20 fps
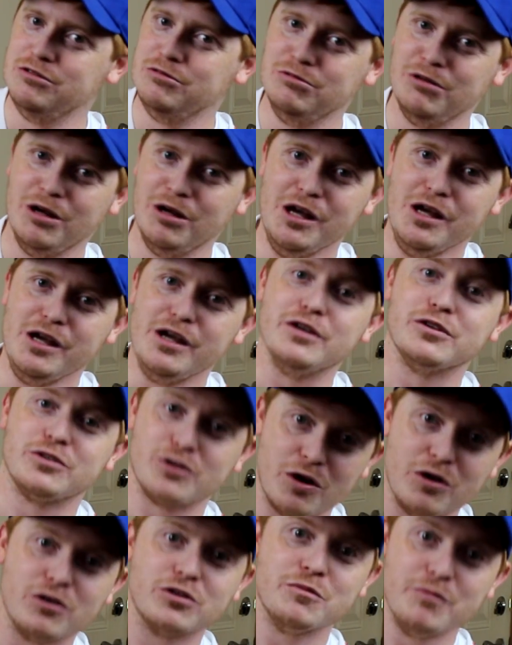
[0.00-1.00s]
it's
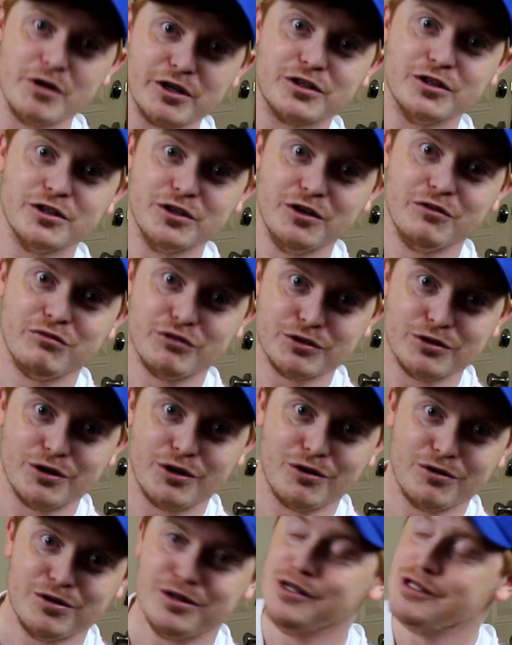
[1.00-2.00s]
hard to make a living, you
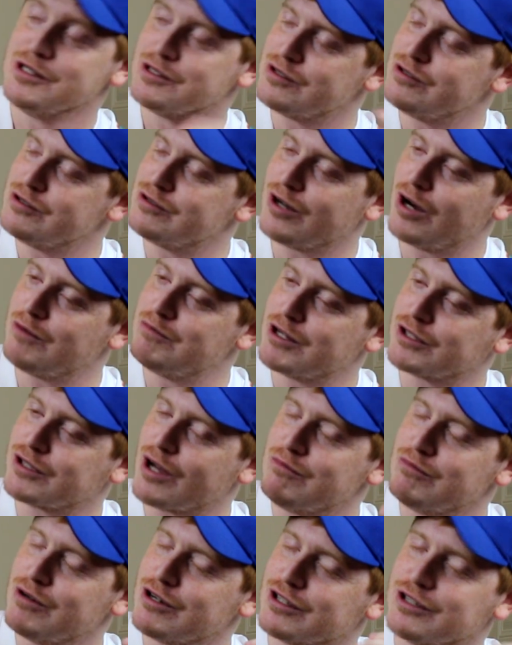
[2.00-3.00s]
know? So you gotta make that
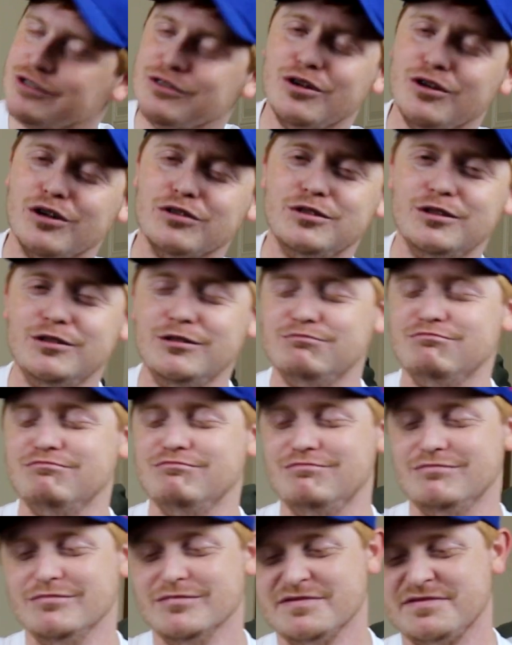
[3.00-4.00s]
money, you know?
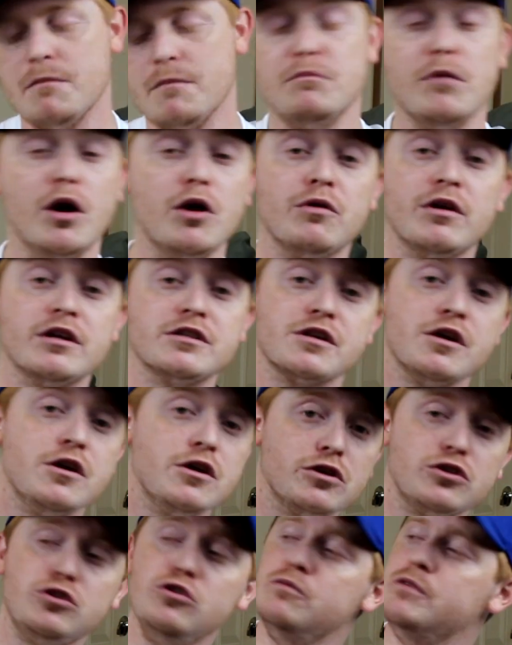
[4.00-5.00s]
But anyways,
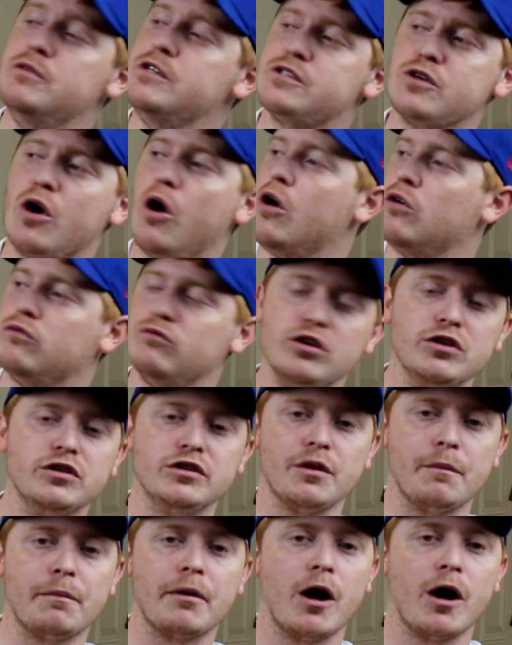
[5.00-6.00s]
QBs aren't really
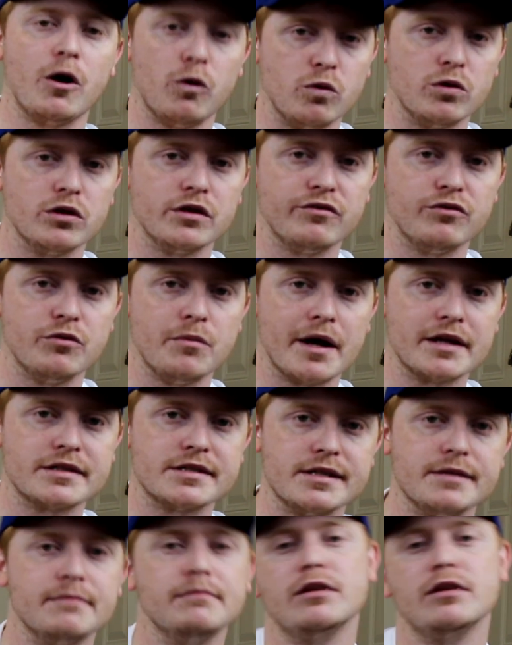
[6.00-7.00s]
the priority for my
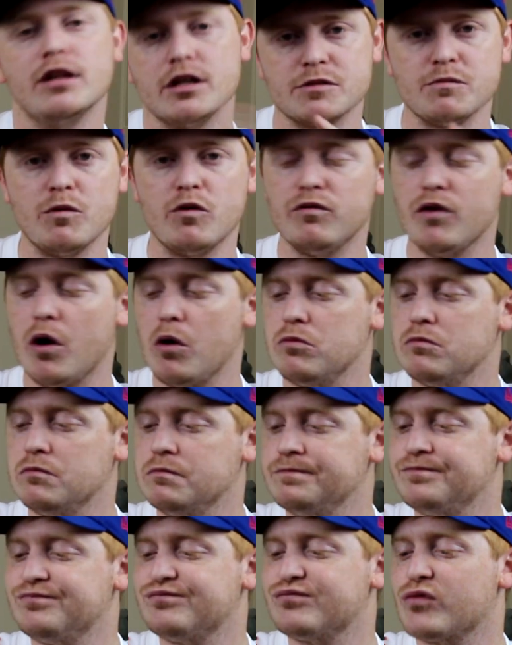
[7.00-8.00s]
team. Let's move
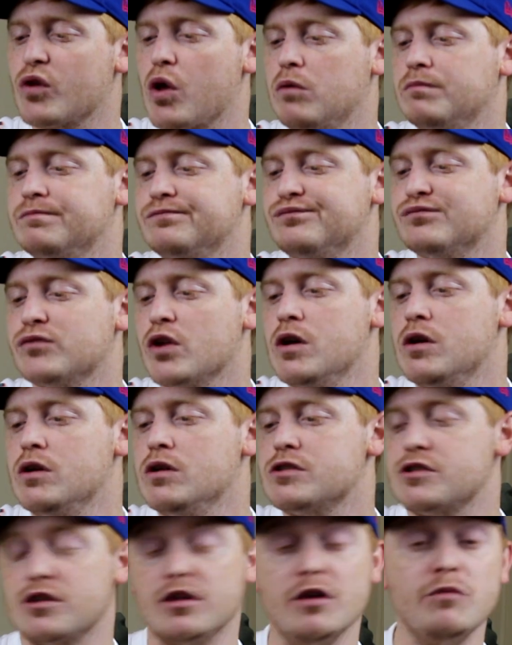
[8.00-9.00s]
on.
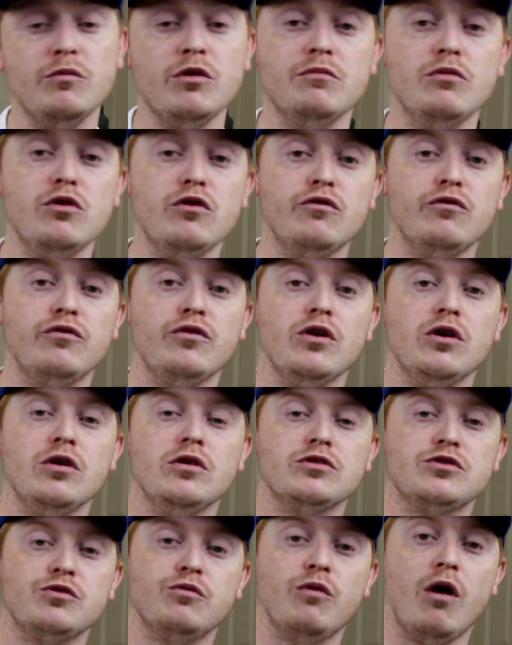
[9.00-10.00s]
So then we move
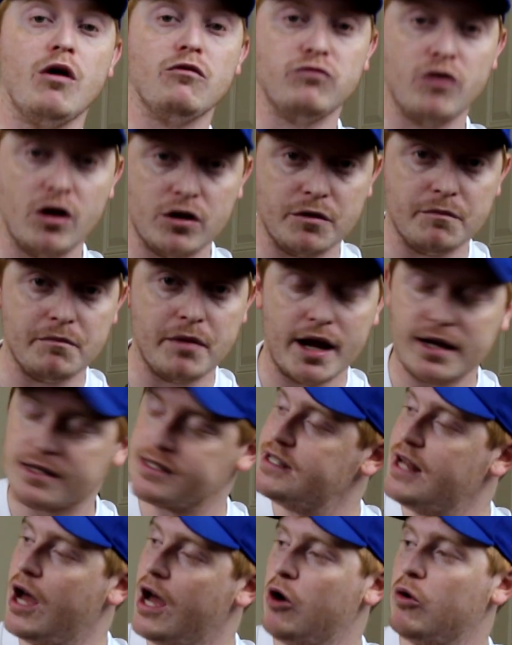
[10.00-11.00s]
to our running backs.
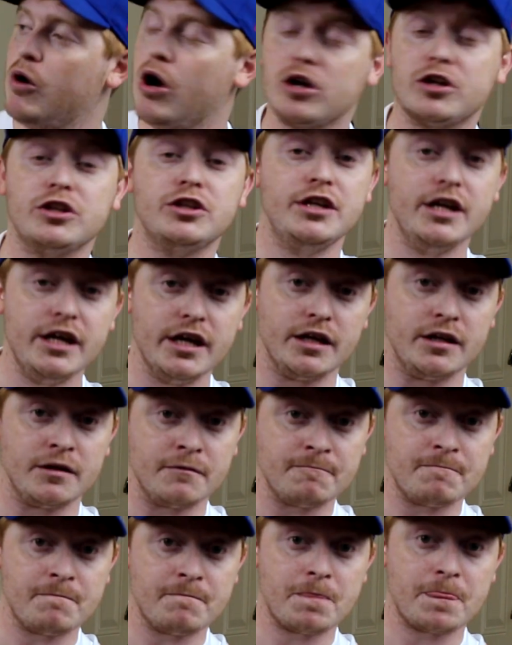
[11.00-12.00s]
Now, again,
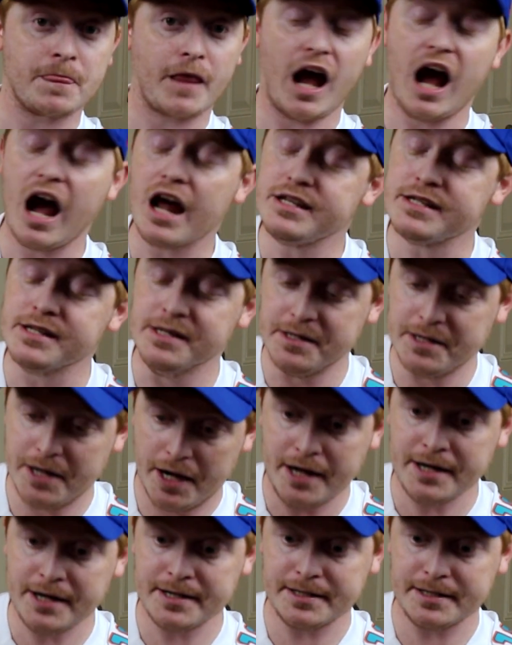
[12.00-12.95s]
I did not